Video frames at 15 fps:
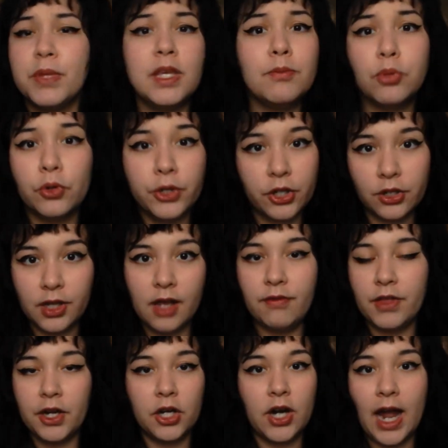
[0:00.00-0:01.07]
people in your
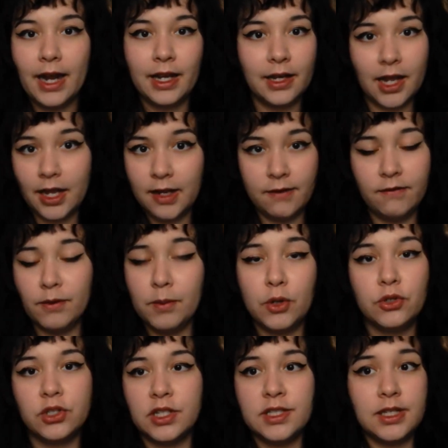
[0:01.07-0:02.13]
life that are adding negative
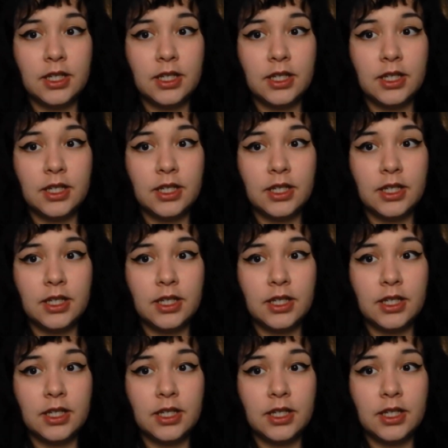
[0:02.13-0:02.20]
emotions.